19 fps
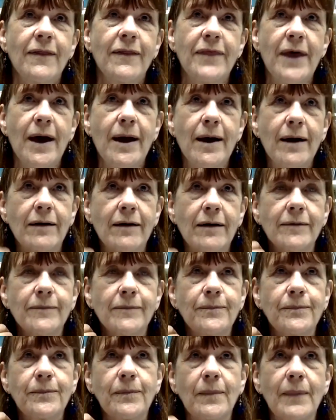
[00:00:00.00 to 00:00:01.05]
their
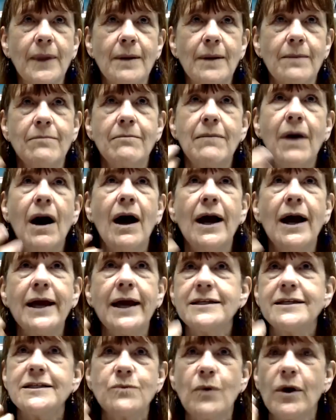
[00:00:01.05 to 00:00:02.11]

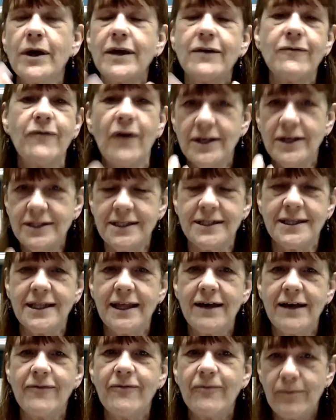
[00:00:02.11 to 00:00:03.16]
mind is working faster than
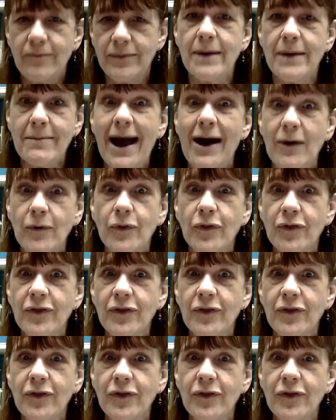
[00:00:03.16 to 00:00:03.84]
their, their mouth.